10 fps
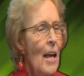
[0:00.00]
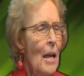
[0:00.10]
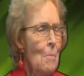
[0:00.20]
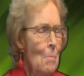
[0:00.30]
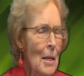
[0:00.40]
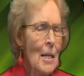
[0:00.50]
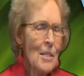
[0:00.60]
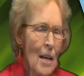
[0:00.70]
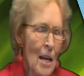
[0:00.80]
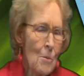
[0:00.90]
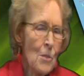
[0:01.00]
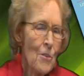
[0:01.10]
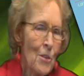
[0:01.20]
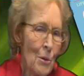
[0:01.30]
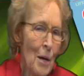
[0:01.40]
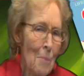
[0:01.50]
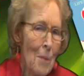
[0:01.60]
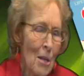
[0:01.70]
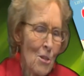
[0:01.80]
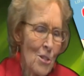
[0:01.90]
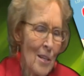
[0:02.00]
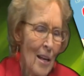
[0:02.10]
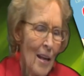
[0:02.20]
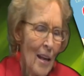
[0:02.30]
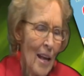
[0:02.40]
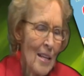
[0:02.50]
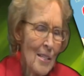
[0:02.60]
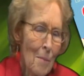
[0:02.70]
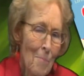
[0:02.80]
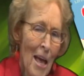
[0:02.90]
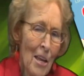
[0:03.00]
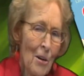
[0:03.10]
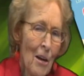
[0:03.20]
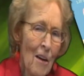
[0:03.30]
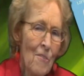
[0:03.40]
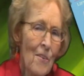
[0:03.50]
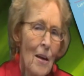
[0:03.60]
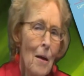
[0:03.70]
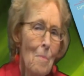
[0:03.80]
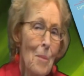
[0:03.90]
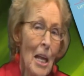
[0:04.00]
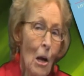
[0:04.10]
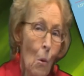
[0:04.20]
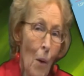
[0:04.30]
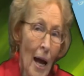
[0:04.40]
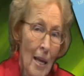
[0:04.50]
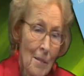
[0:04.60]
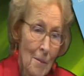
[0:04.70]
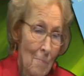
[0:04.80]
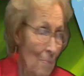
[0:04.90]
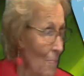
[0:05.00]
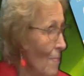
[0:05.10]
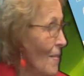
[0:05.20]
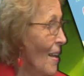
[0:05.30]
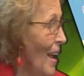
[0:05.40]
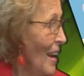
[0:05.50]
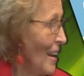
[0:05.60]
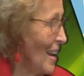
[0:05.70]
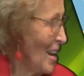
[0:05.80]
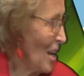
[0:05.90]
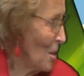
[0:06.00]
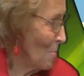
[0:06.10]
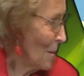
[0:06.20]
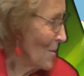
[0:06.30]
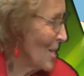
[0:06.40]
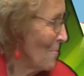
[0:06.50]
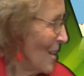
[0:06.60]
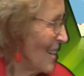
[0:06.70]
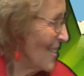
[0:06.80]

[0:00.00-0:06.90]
and many times for the grandmothers, it's a matter of being quiet and letting other people speak.